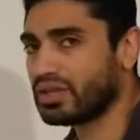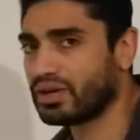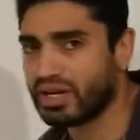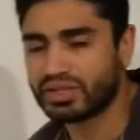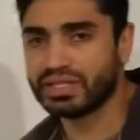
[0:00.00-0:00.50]

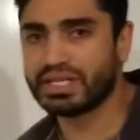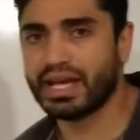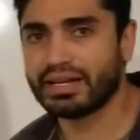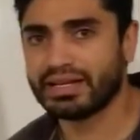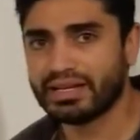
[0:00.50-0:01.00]

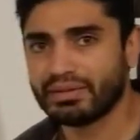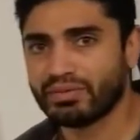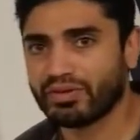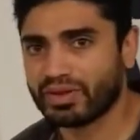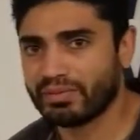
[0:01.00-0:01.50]
$110
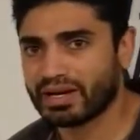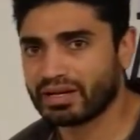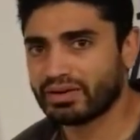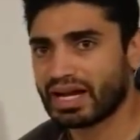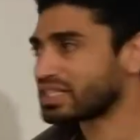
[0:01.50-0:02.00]
before the market
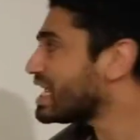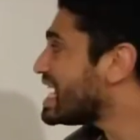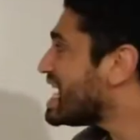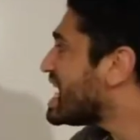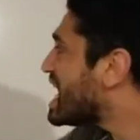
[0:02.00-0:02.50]
crashed.
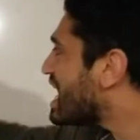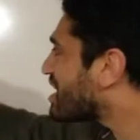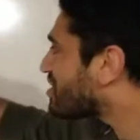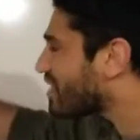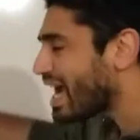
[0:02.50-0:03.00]
It
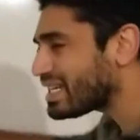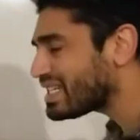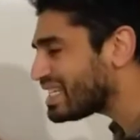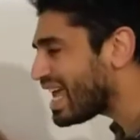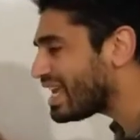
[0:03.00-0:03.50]

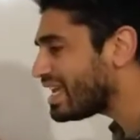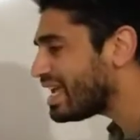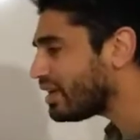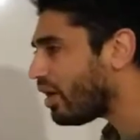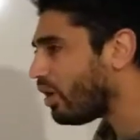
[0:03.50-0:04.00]
crashed and
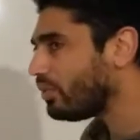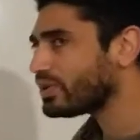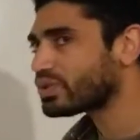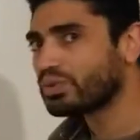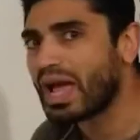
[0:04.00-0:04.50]
hit
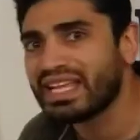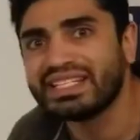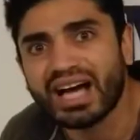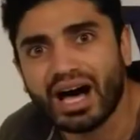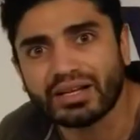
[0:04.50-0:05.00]
almost $20
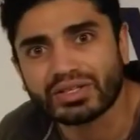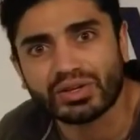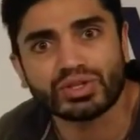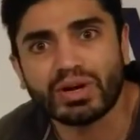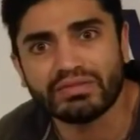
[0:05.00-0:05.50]
or
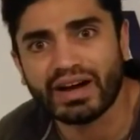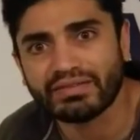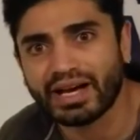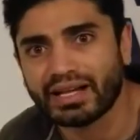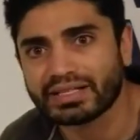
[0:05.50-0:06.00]

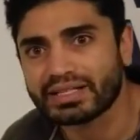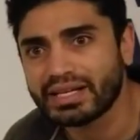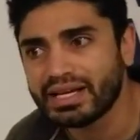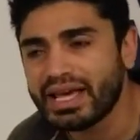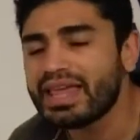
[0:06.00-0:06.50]
$25.
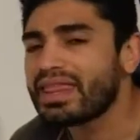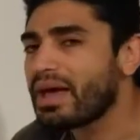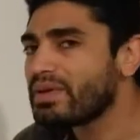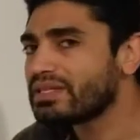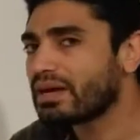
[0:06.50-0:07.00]

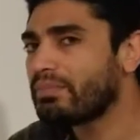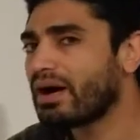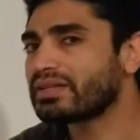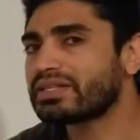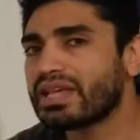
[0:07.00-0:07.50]
That means
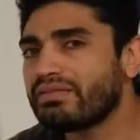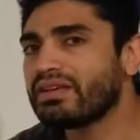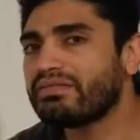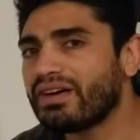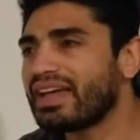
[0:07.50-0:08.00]

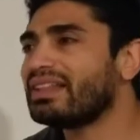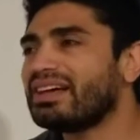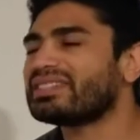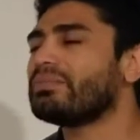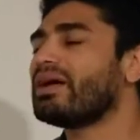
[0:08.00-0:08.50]
it
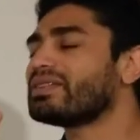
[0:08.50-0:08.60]
lost about